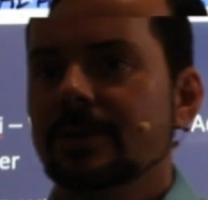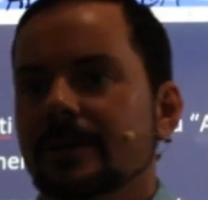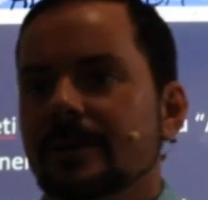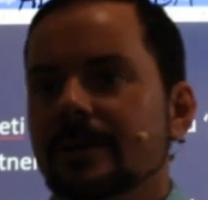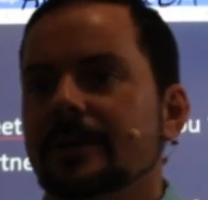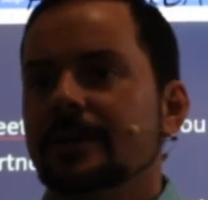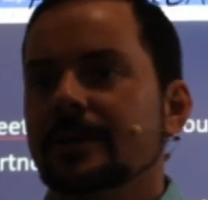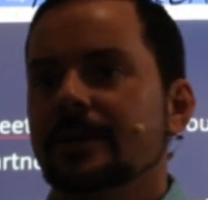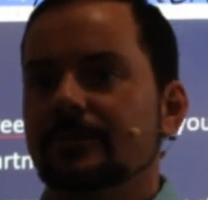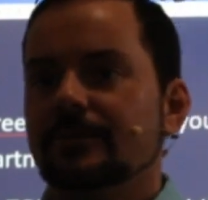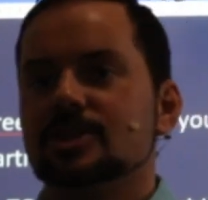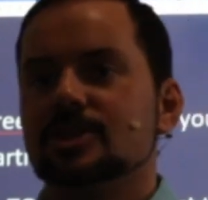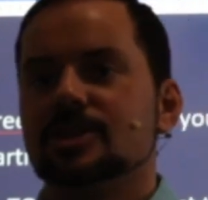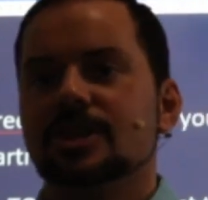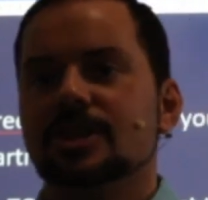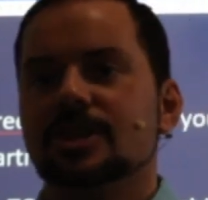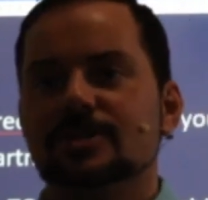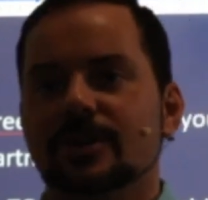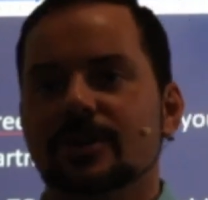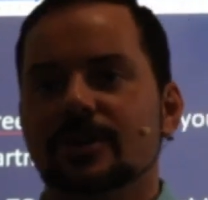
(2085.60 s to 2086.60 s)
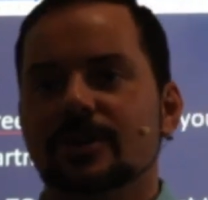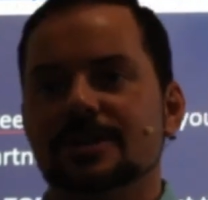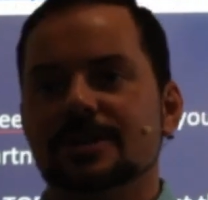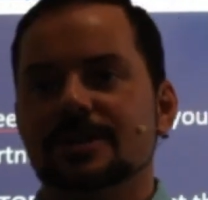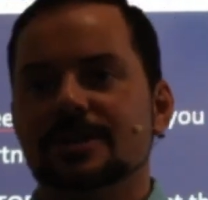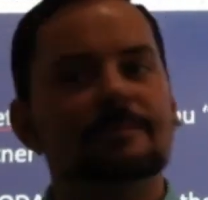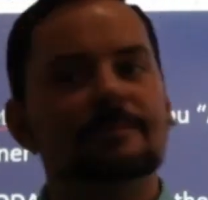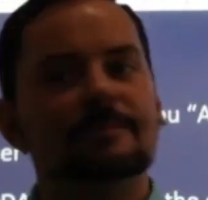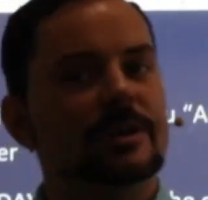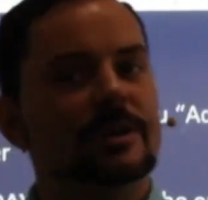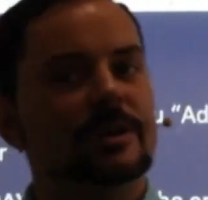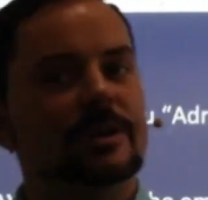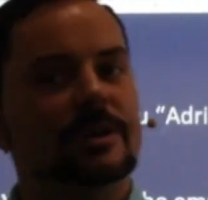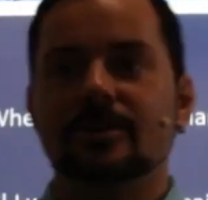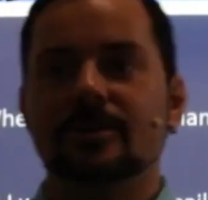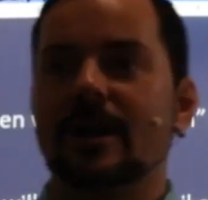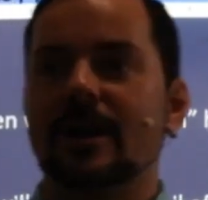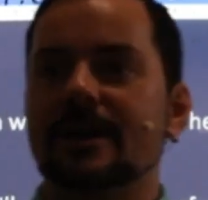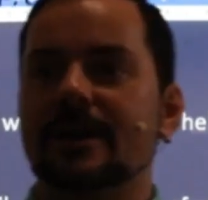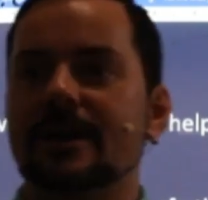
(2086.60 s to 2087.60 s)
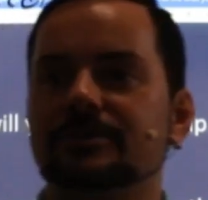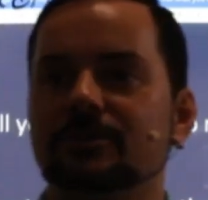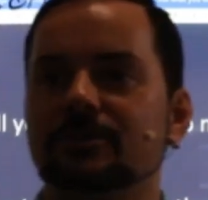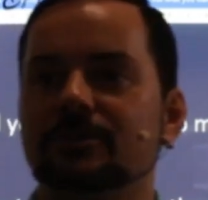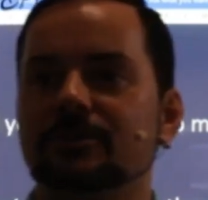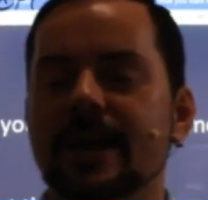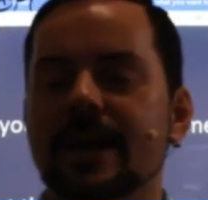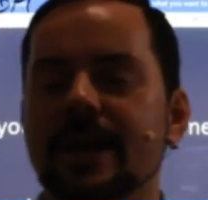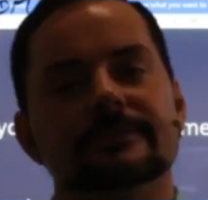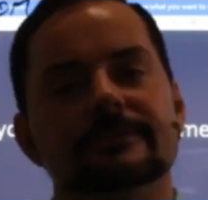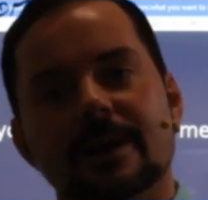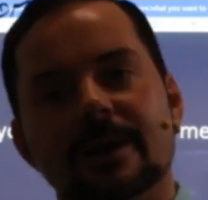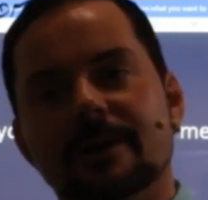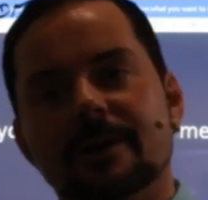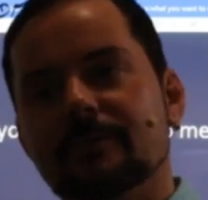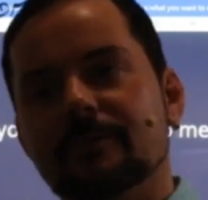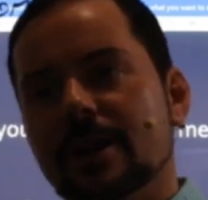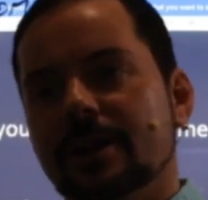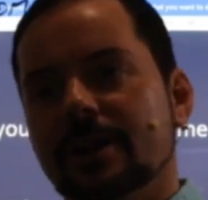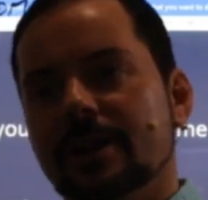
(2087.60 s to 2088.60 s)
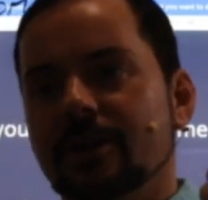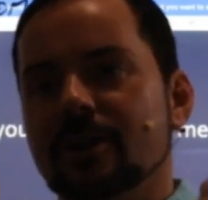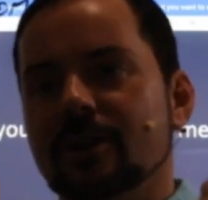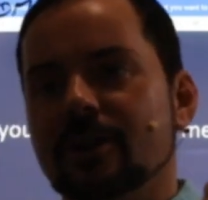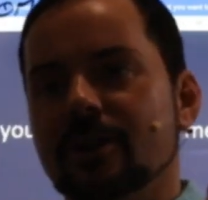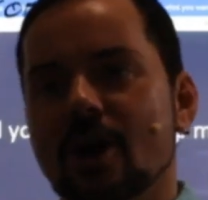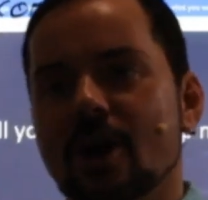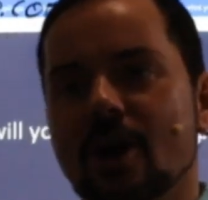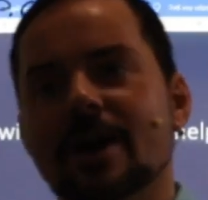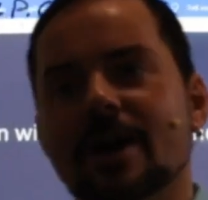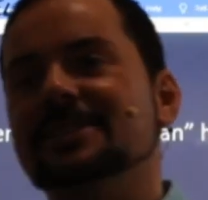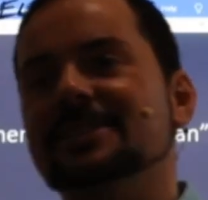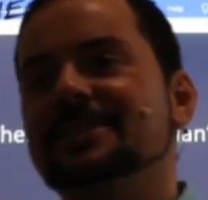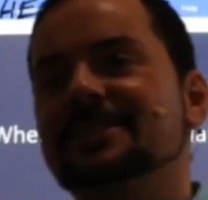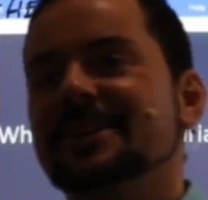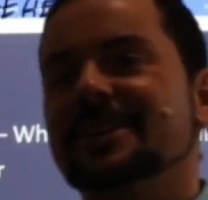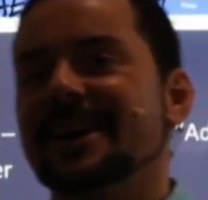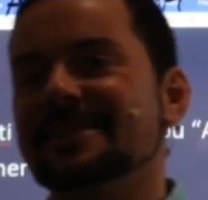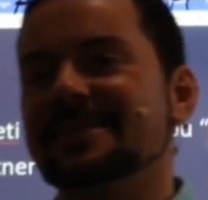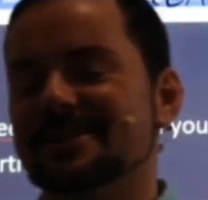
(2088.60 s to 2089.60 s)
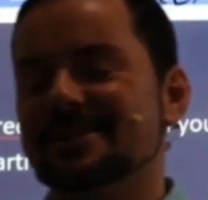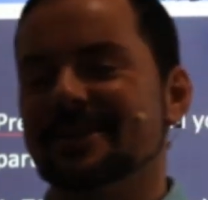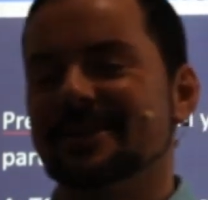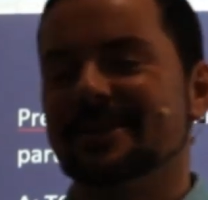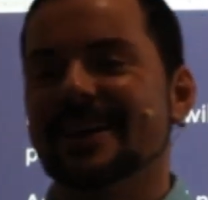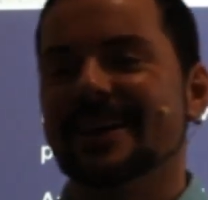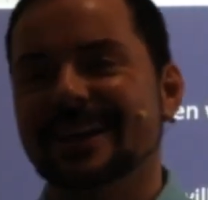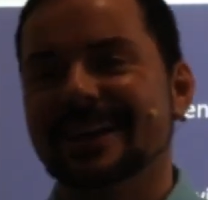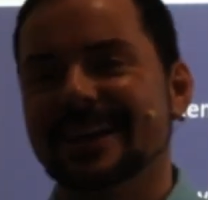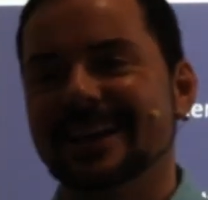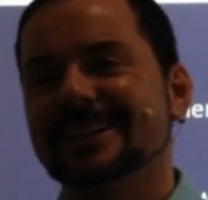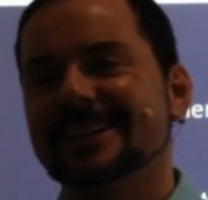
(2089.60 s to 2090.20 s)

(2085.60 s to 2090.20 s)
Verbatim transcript: Roshni is already saying, Preeti, you don't have to wait. I'm ready to go anytime you're ready.